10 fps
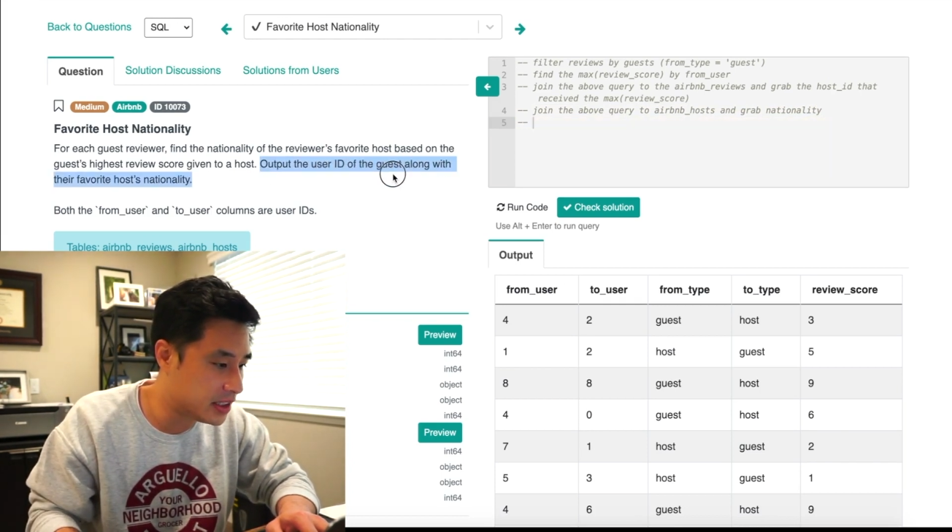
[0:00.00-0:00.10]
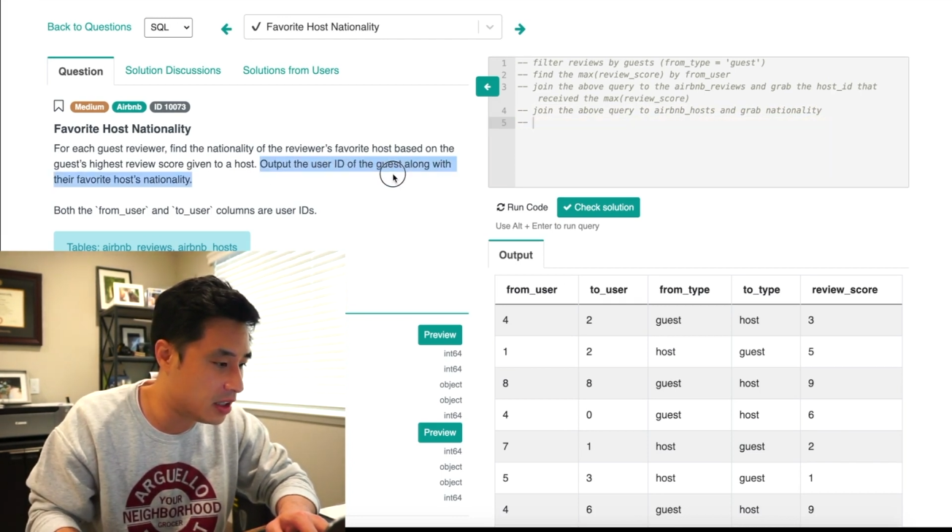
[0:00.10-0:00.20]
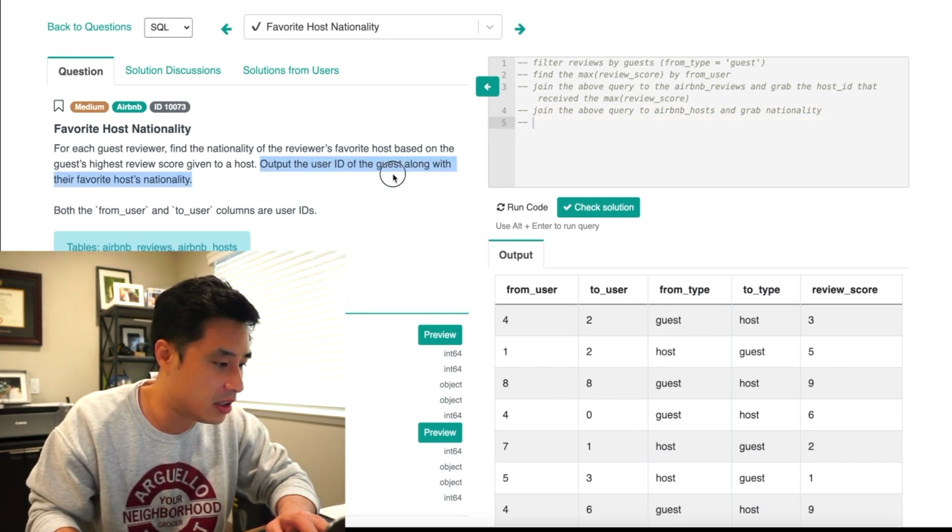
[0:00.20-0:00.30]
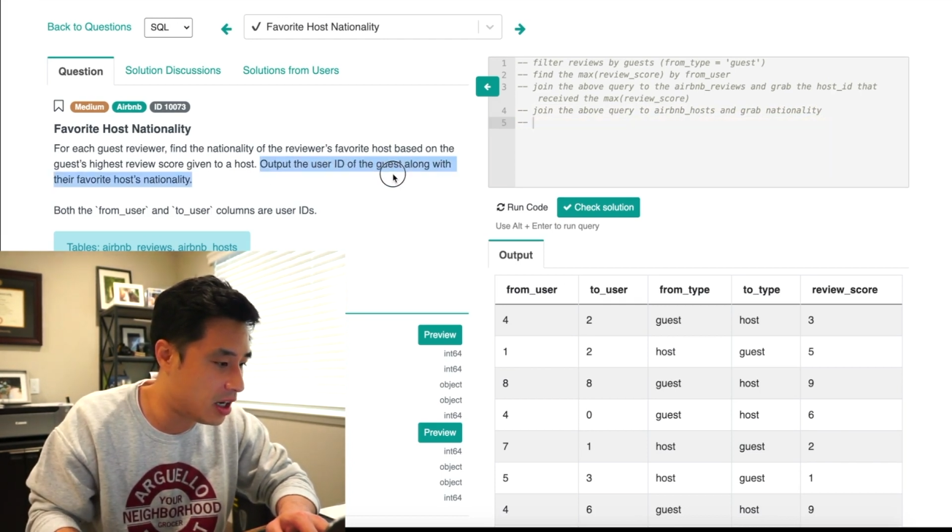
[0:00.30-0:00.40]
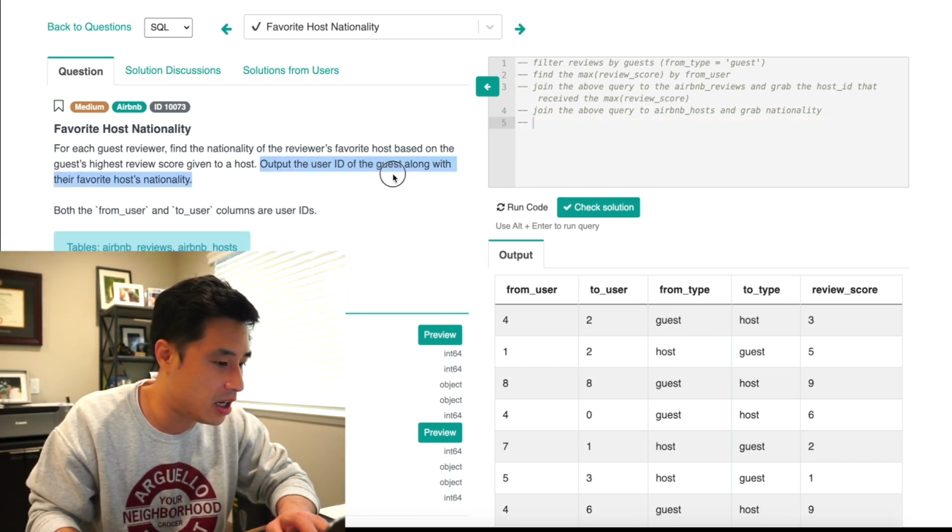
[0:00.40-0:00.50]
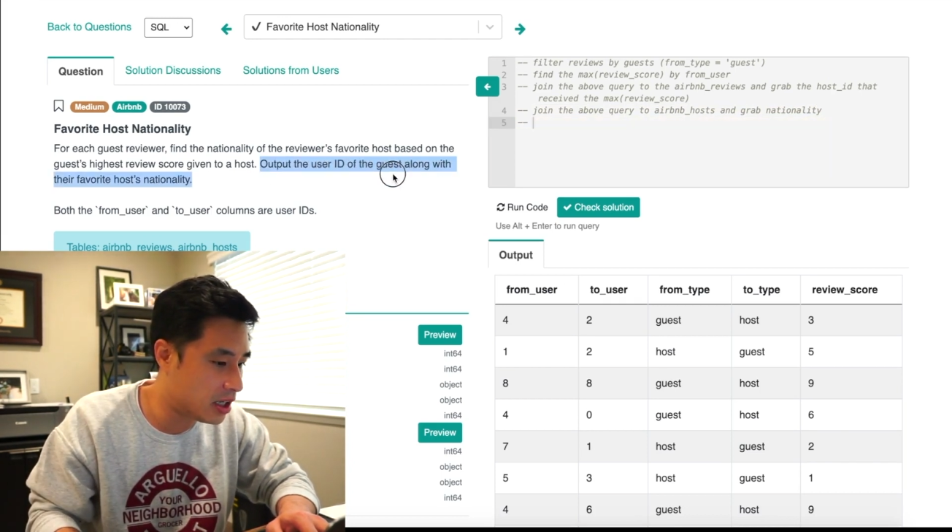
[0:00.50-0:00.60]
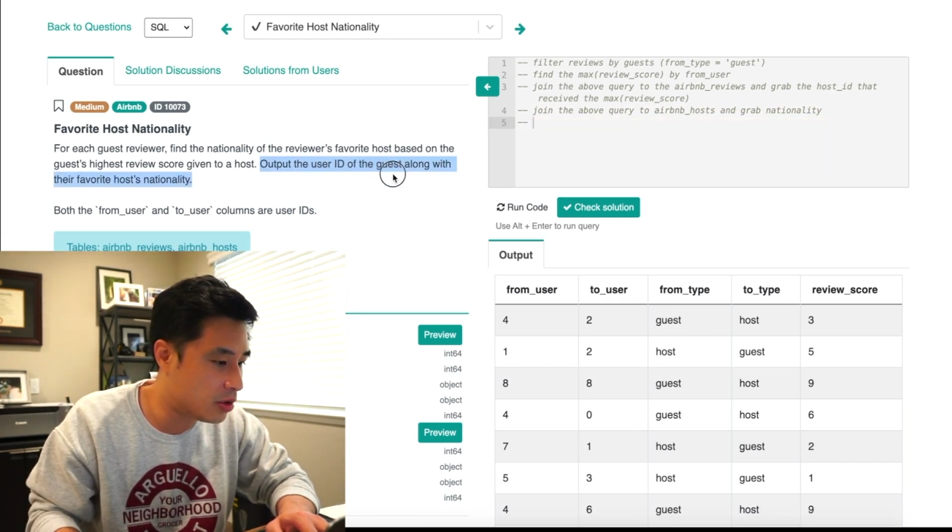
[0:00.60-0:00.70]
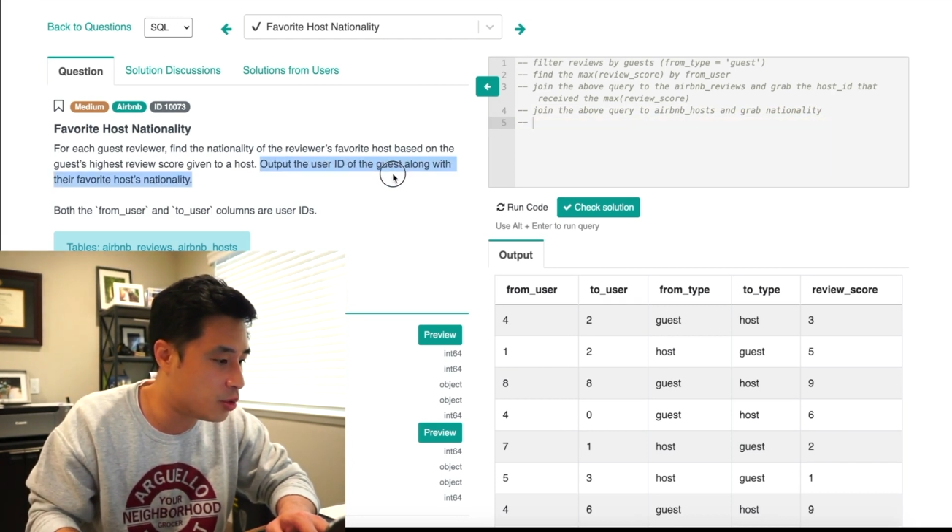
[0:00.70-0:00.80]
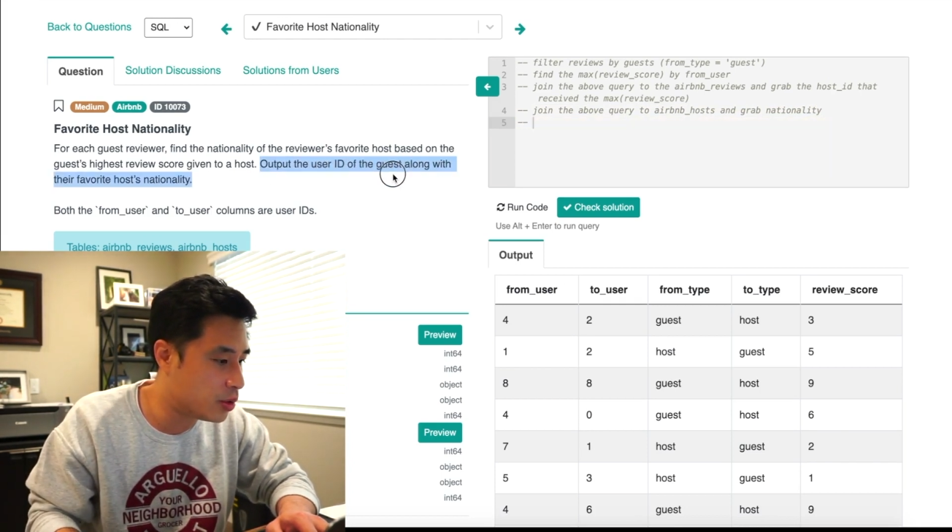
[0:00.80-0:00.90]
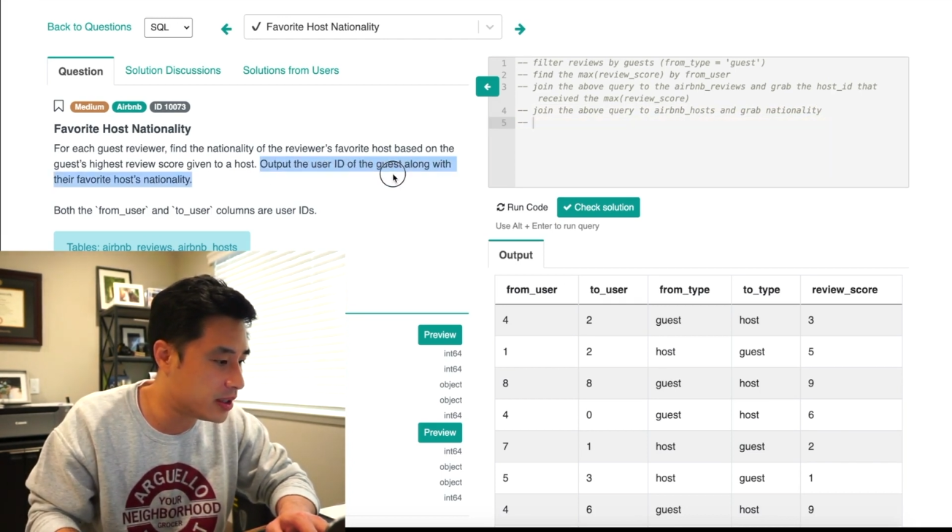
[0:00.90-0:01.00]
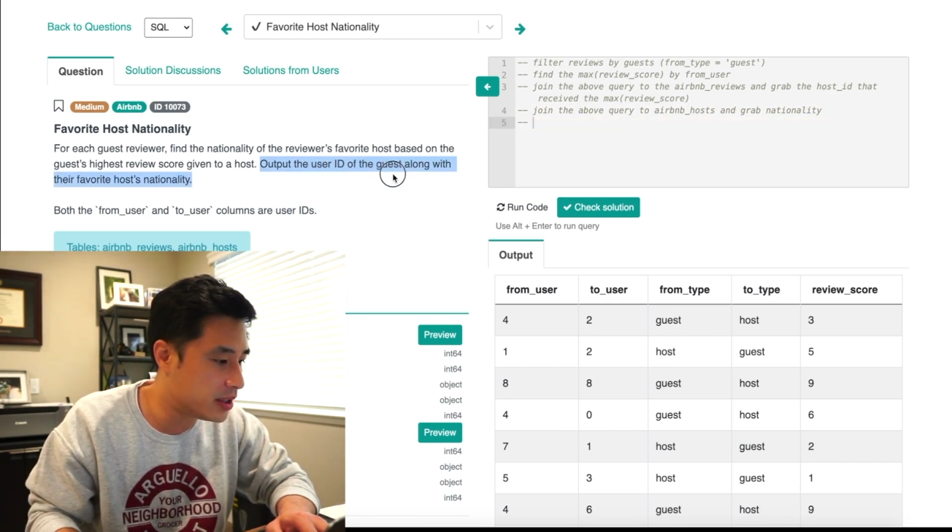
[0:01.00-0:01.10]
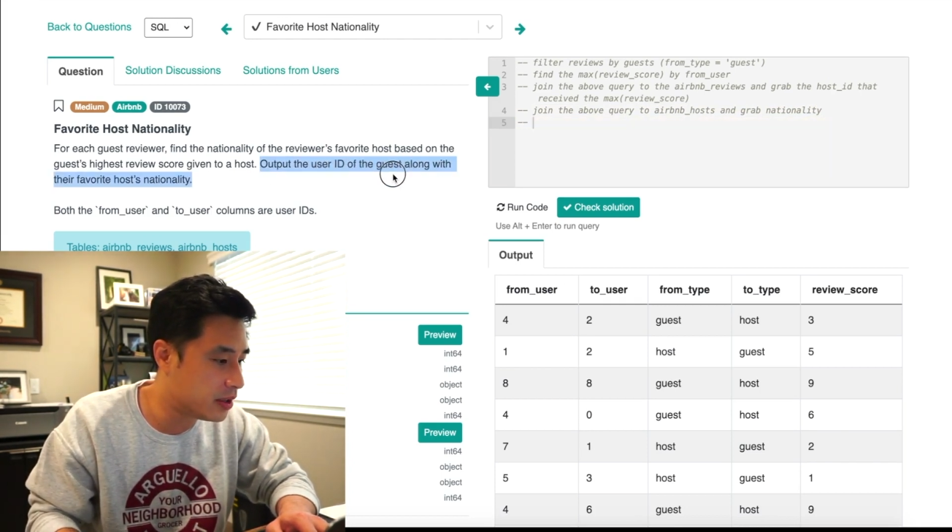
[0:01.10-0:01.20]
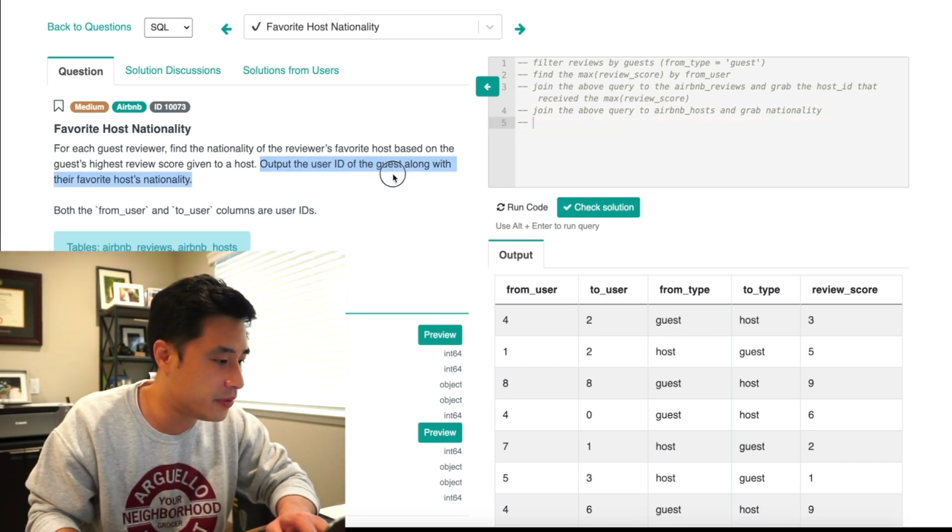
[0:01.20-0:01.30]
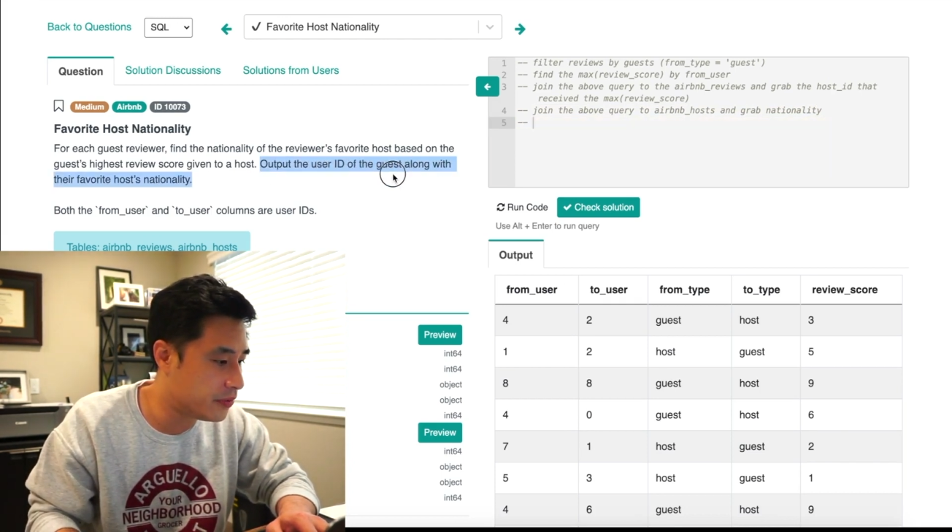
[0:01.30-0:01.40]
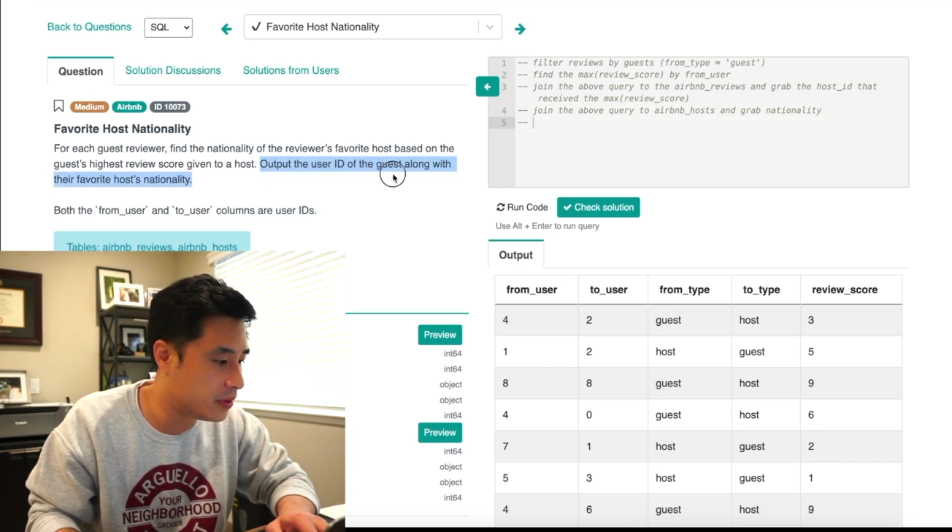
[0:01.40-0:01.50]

along with, the,